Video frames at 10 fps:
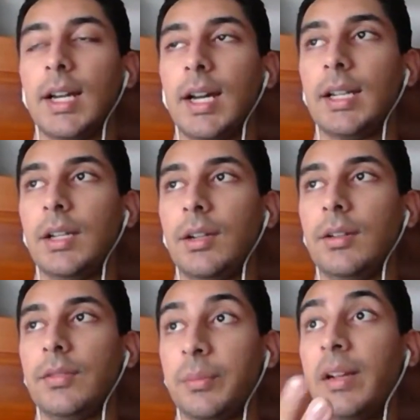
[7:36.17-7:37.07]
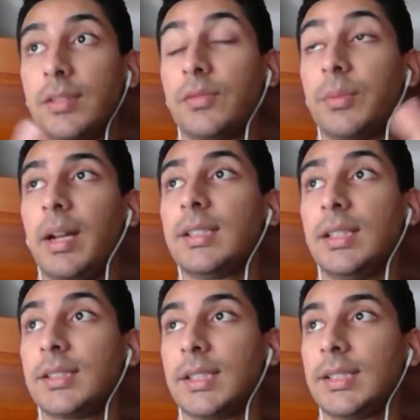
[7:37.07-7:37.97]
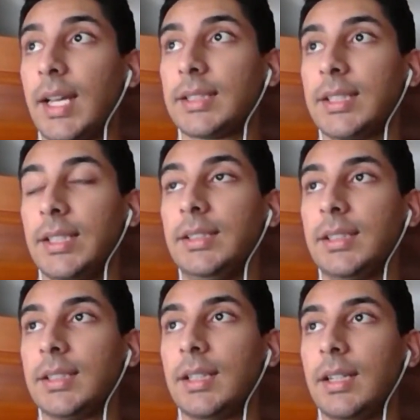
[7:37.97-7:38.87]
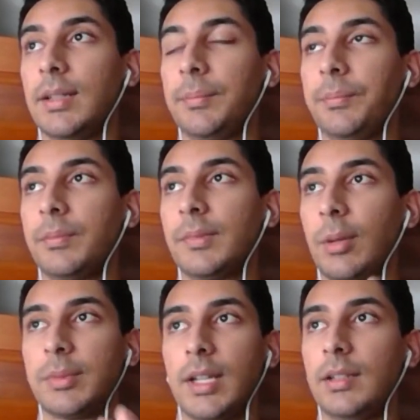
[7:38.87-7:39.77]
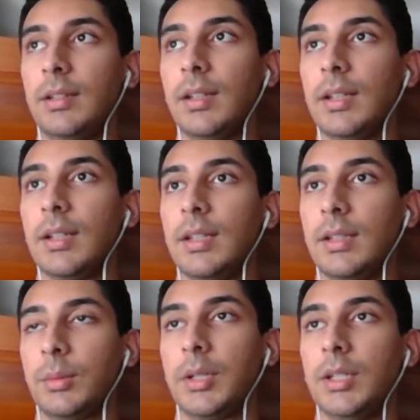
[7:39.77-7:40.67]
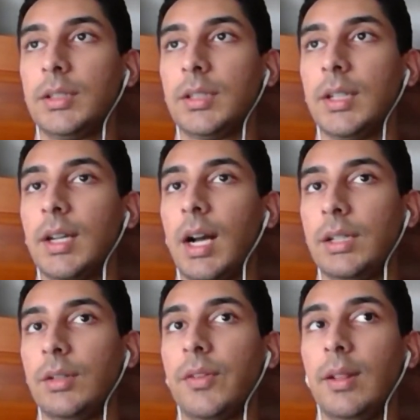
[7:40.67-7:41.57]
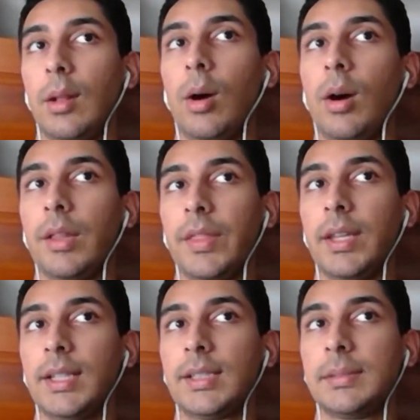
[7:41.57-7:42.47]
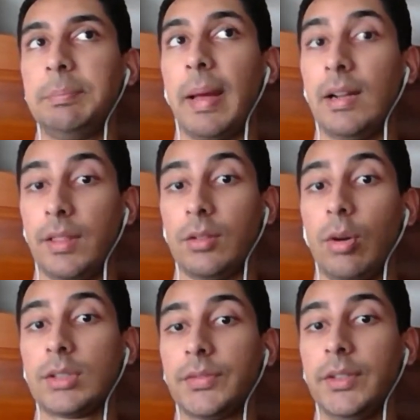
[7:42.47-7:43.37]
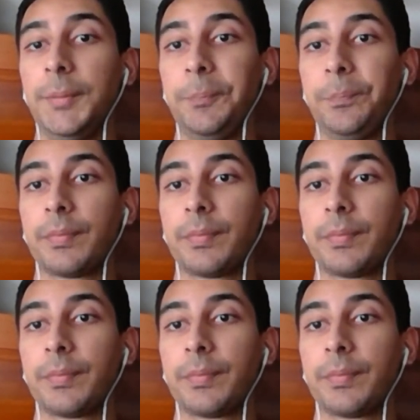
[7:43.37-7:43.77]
And I know for medicine, it's excellent, top 10 in the world. I know for law, I think it's better than Oxford.